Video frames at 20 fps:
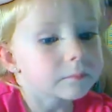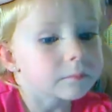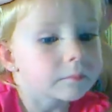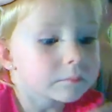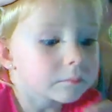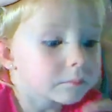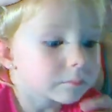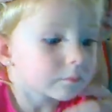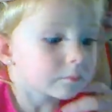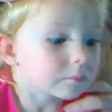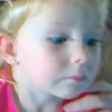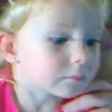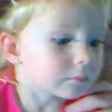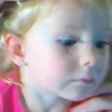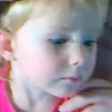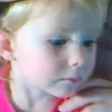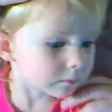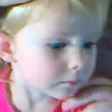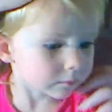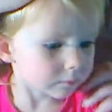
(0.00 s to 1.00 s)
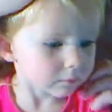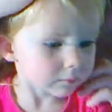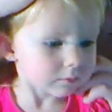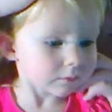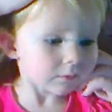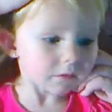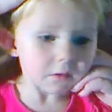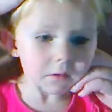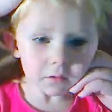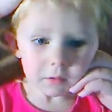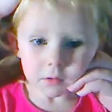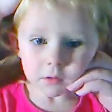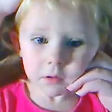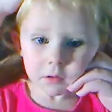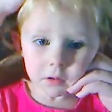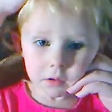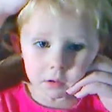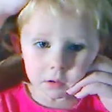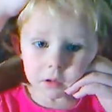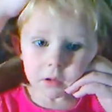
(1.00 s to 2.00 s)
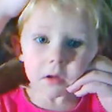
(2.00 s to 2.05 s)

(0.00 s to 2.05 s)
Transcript: You're gonna be Rudolph. Look up straight.